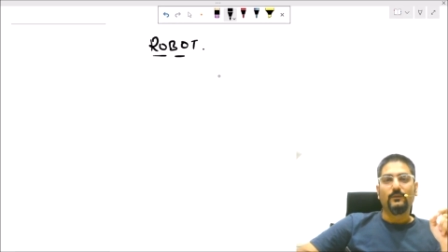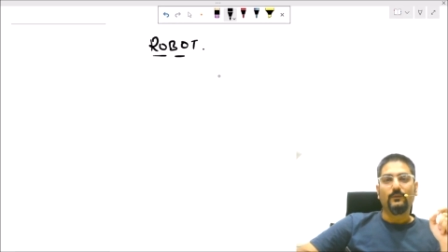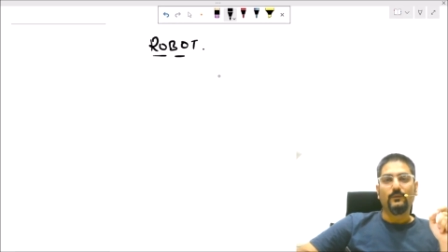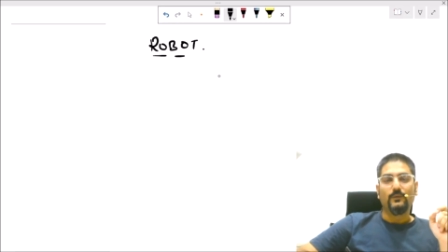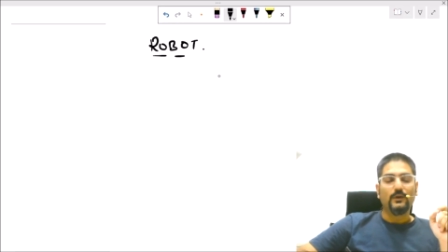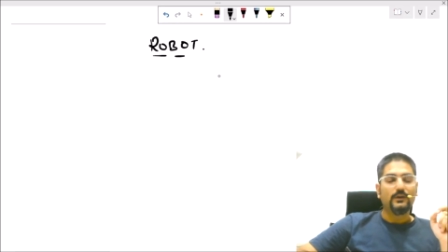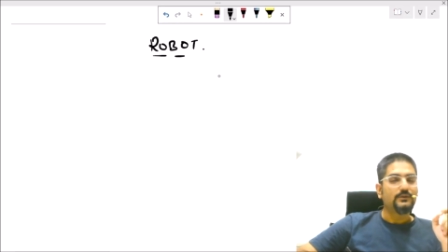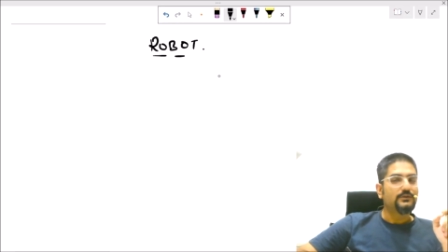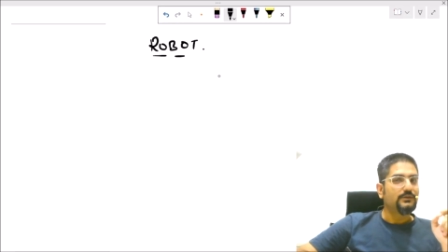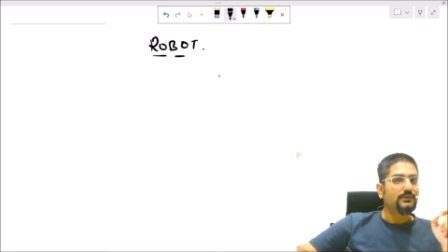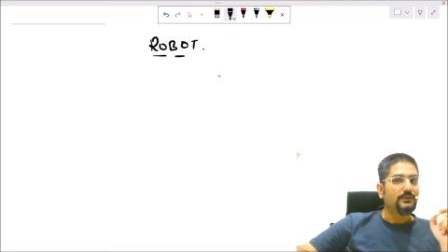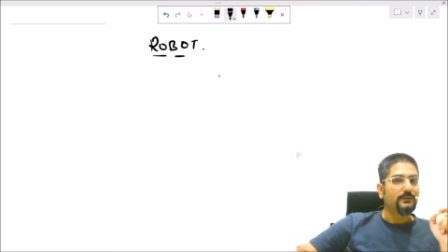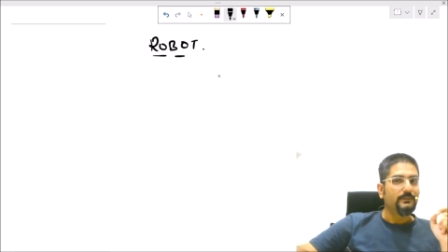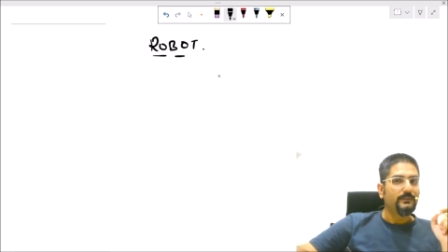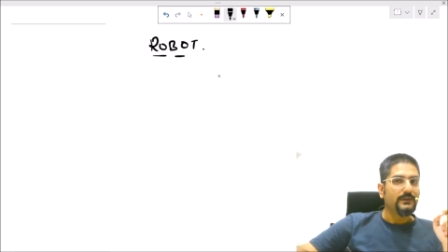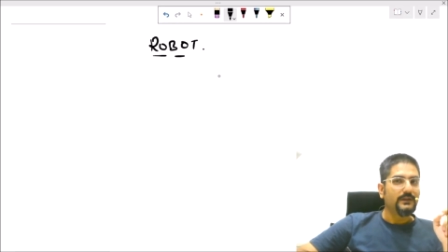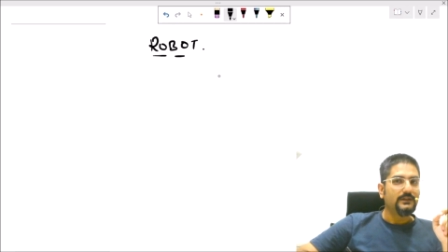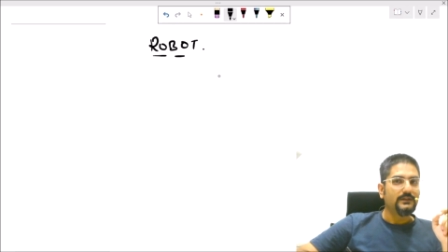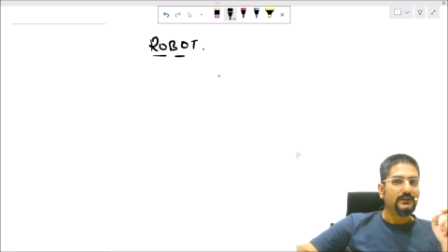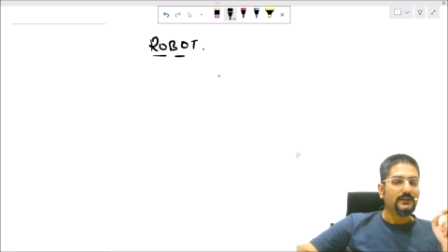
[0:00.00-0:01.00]
what should
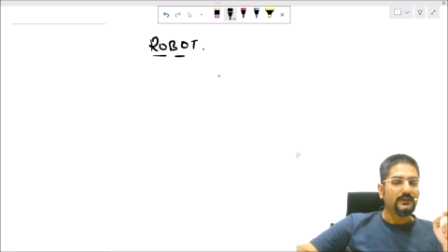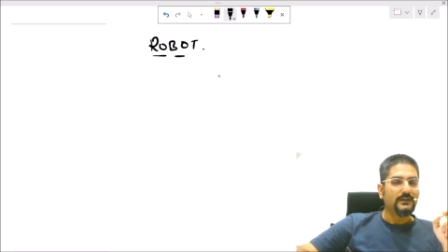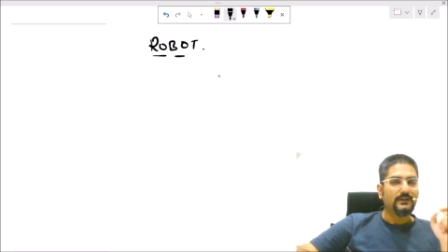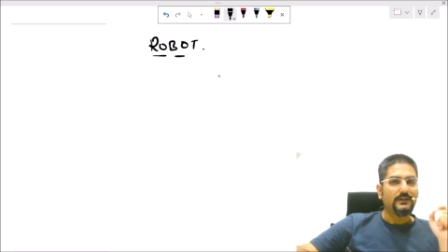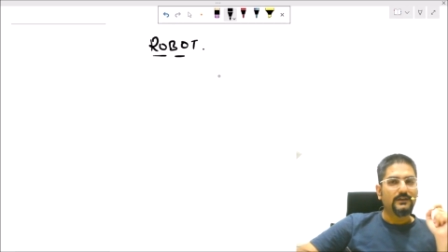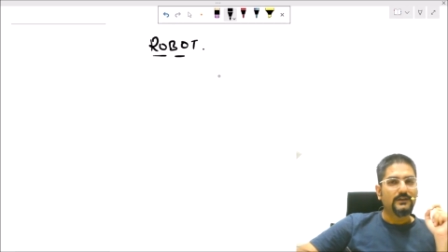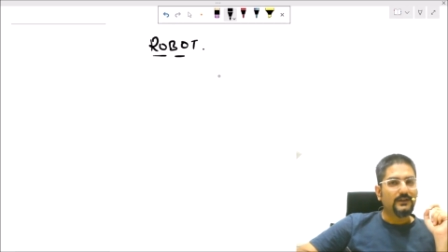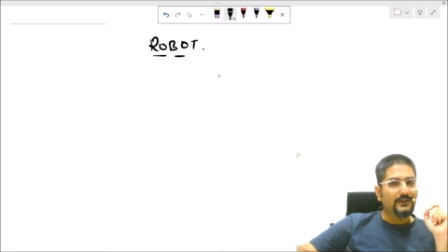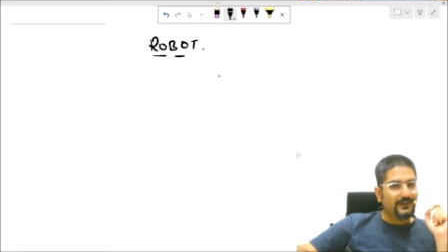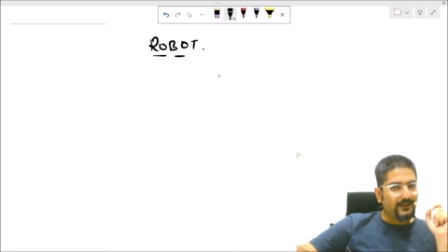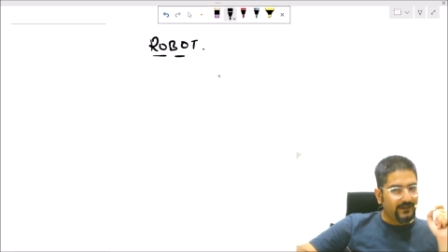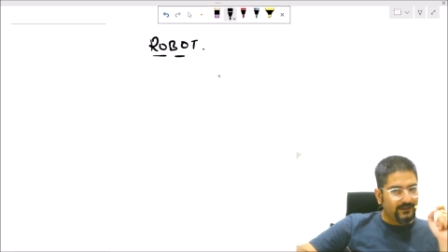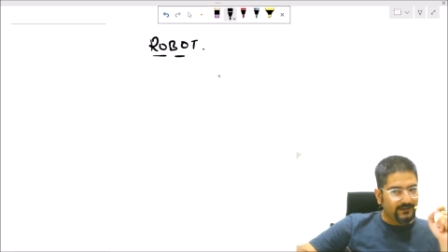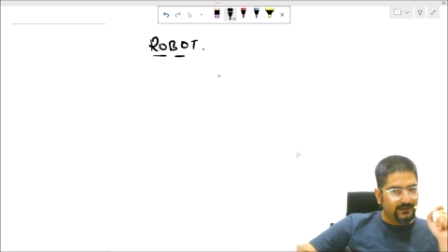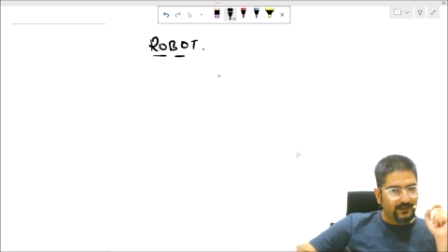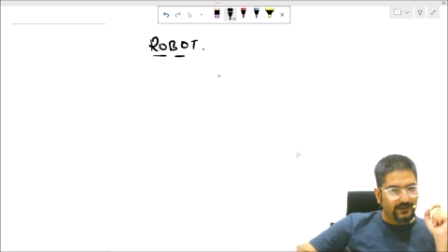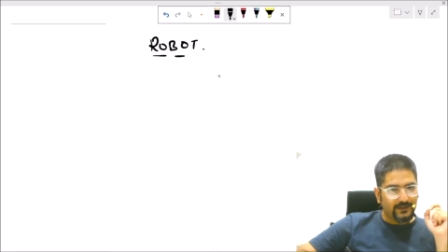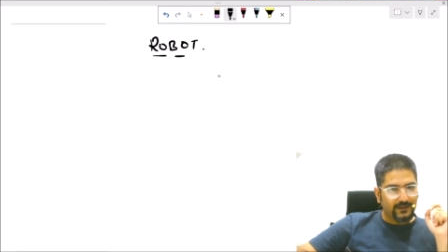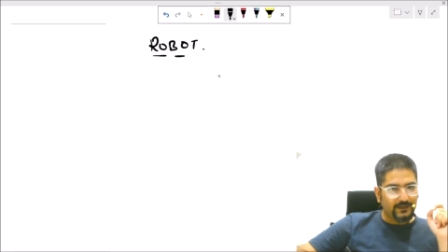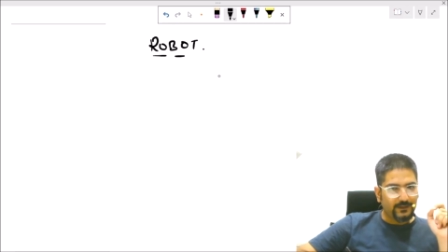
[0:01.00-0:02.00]
be the
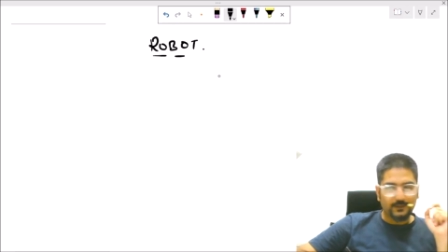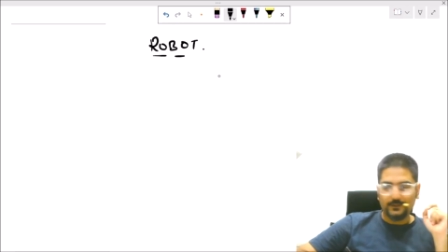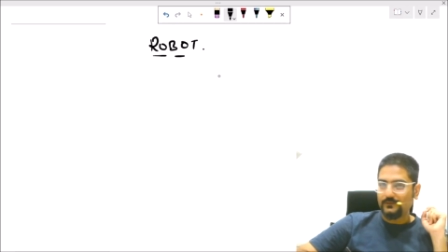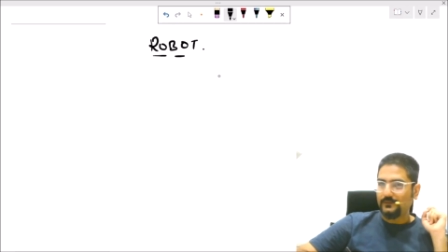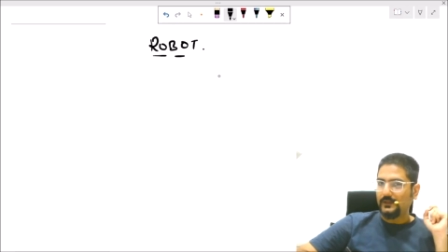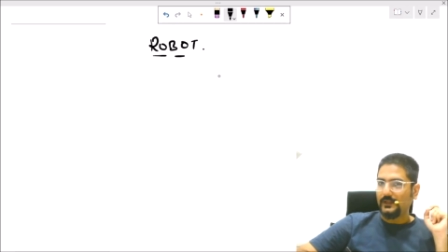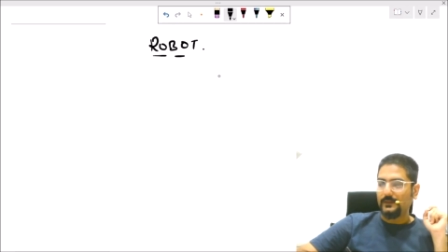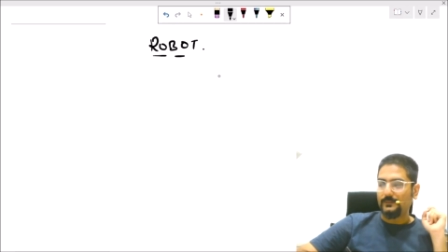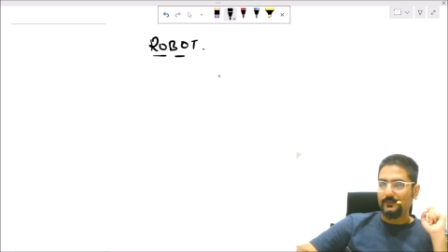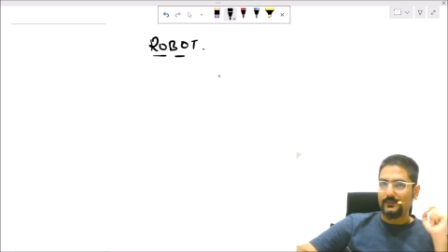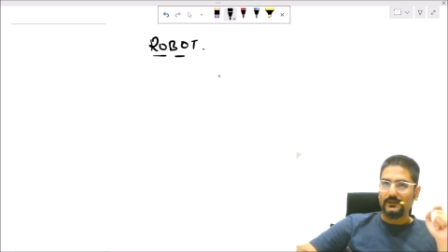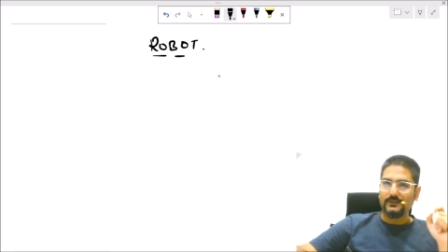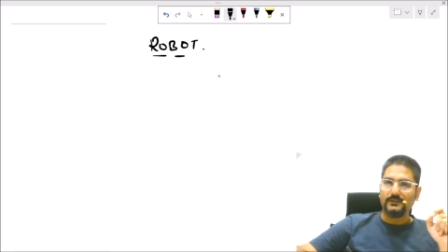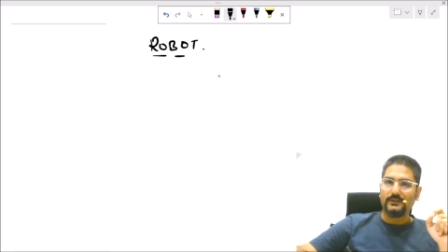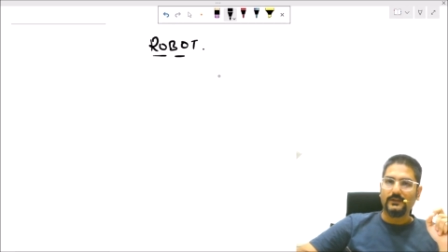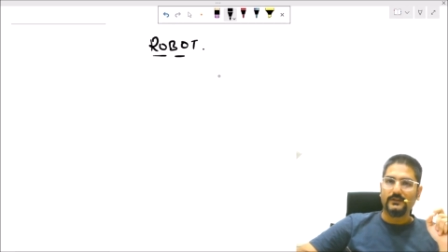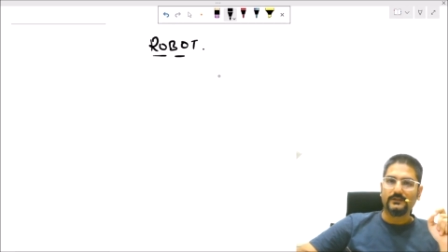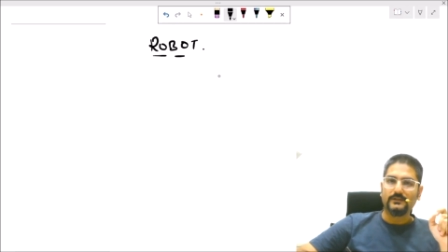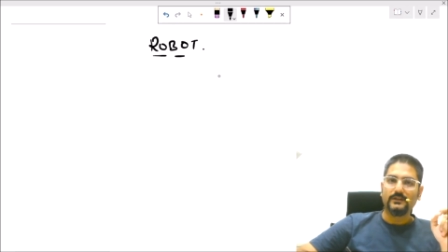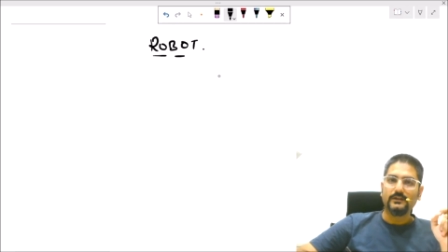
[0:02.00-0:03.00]
correct rate of
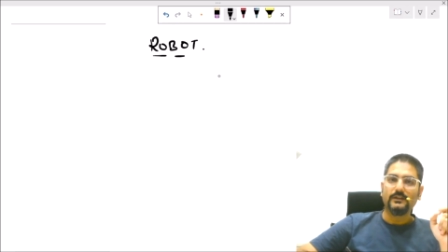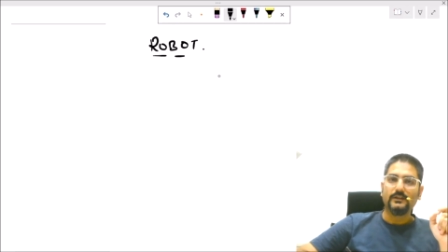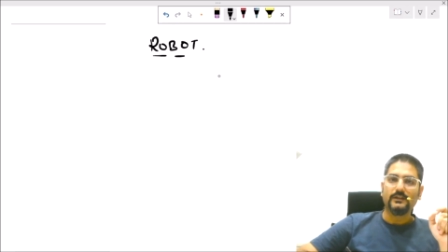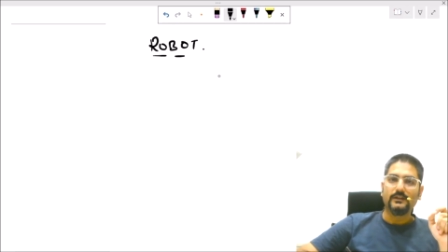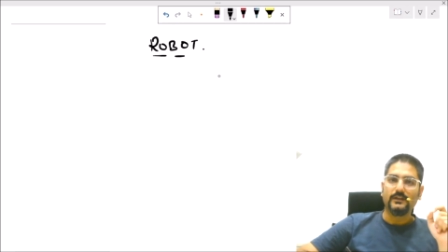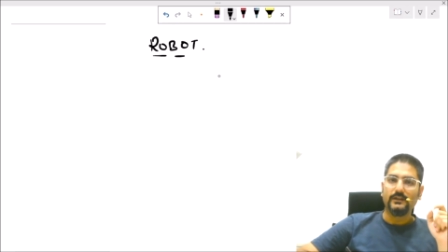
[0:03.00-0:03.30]
depreciation?